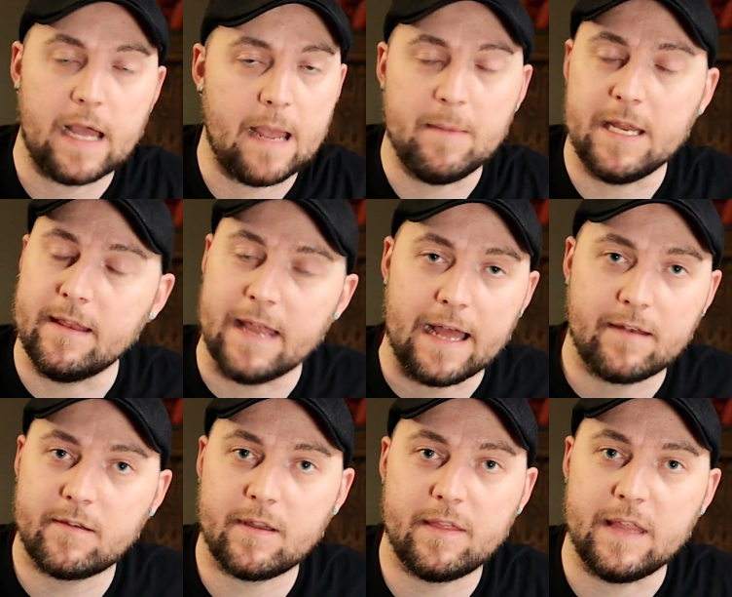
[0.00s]
I mean,
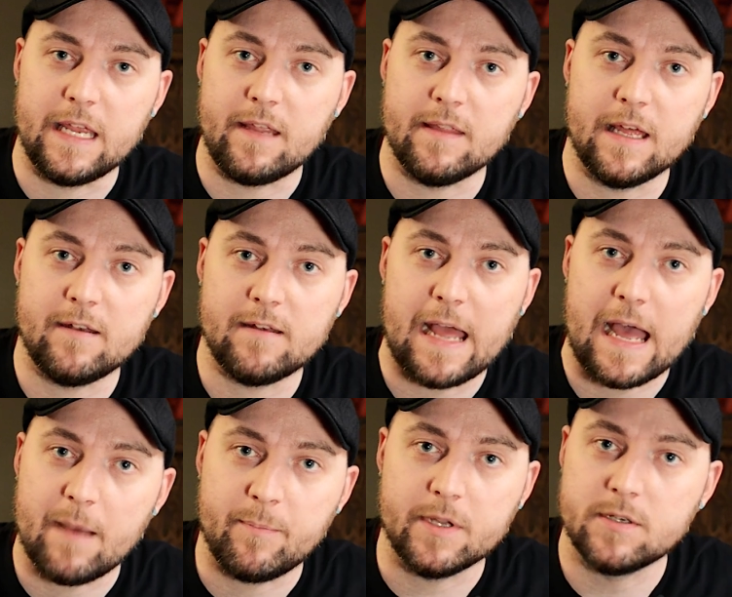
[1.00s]
that's a thing that
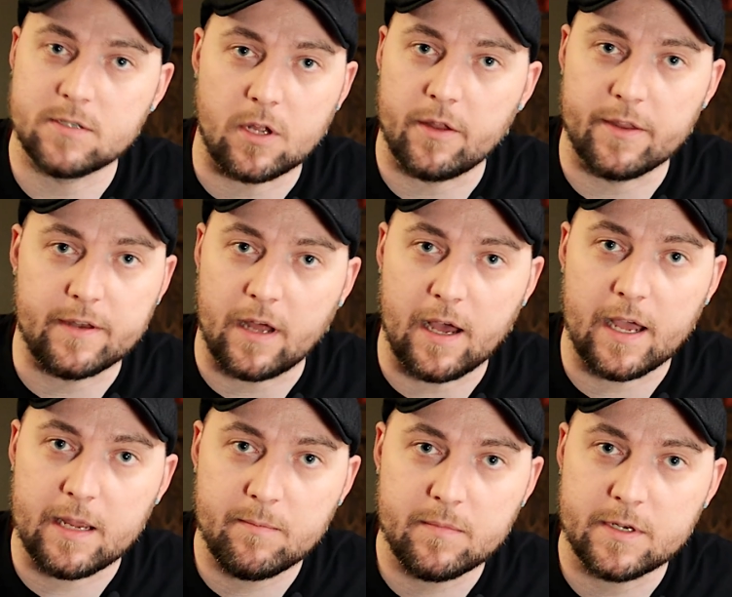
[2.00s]
happens all the time.